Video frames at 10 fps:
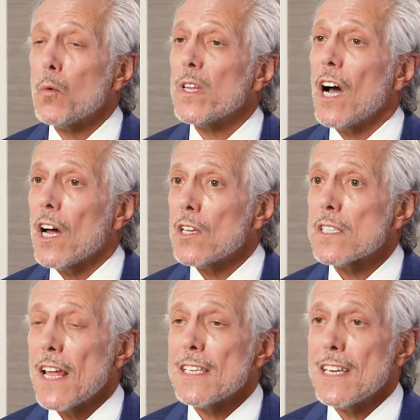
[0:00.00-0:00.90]
really
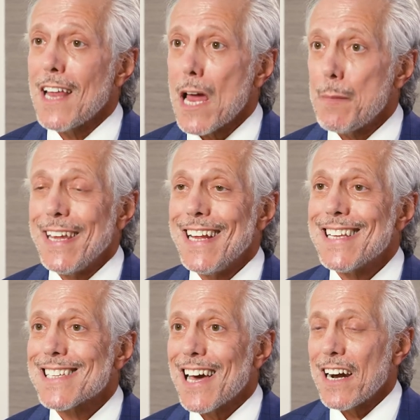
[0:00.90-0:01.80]
understands the anatomy
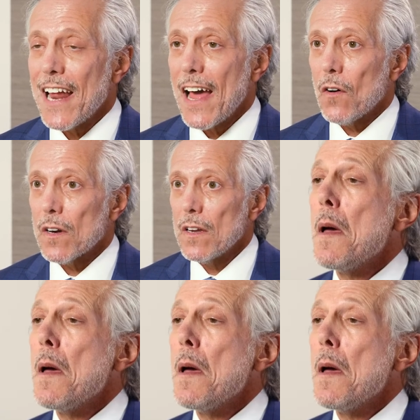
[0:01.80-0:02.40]
inside and out.